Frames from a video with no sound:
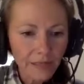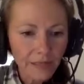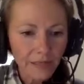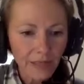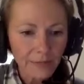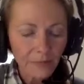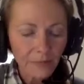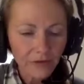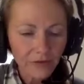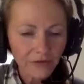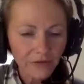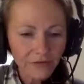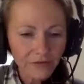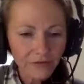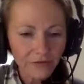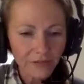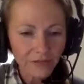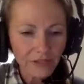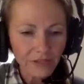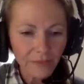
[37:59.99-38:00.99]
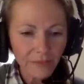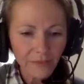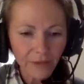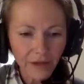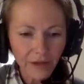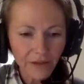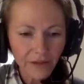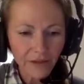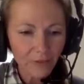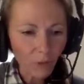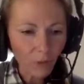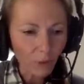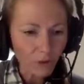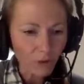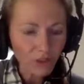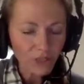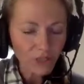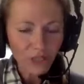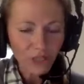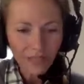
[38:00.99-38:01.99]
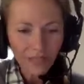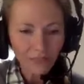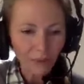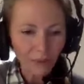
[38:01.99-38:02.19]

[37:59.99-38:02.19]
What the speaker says: name of. There's a Beth Moore study,